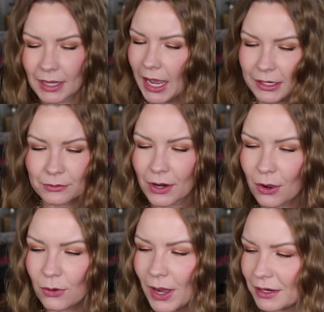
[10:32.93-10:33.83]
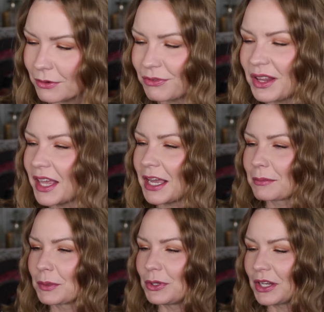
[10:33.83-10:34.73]
I don't know. I don't feel like
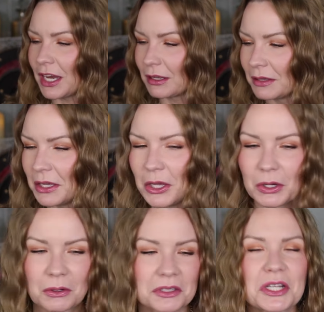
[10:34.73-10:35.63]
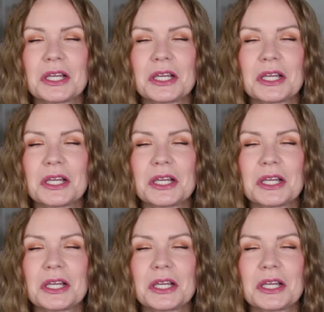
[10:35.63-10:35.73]
I'm communicating, uh,